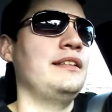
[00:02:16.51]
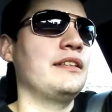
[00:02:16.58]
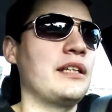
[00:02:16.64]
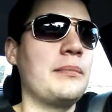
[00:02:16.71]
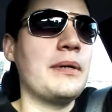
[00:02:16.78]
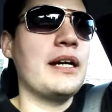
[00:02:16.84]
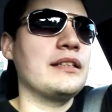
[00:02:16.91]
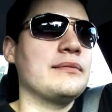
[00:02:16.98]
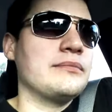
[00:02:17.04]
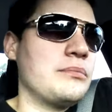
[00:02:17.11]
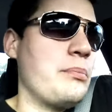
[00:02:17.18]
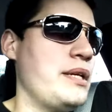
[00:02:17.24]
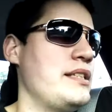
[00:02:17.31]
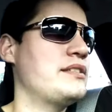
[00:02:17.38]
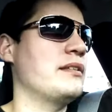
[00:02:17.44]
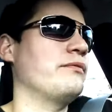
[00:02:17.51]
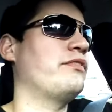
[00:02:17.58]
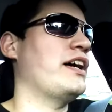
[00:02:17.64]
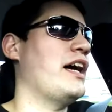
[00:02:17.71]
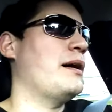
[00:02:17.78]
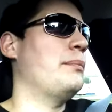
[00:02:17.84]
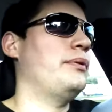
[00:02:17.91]
there might be some
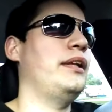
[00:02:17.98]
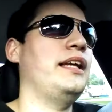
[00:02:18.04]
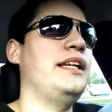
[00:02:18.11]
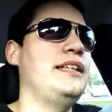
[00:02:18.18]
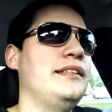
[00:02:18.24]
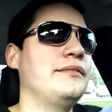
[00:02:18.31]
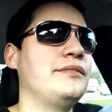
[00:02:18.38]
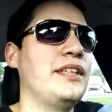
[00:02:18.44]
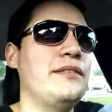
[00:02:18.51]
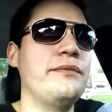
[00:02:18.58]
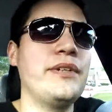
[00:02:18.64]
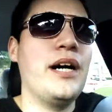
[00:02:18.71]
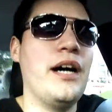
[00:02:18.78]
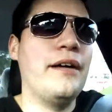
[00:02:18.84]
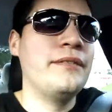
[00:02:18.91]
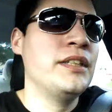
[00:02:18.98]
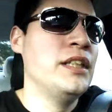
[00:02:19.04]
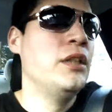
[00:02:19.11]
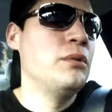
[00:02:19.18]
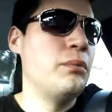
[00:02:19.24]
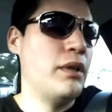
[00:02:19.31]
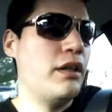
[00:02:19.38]
foul play involved,
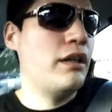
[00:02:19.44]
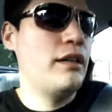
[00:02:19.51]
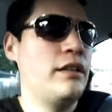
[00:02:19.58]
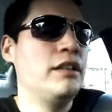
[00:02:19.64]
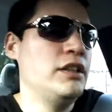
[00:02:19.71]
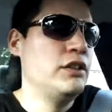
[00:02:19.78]
where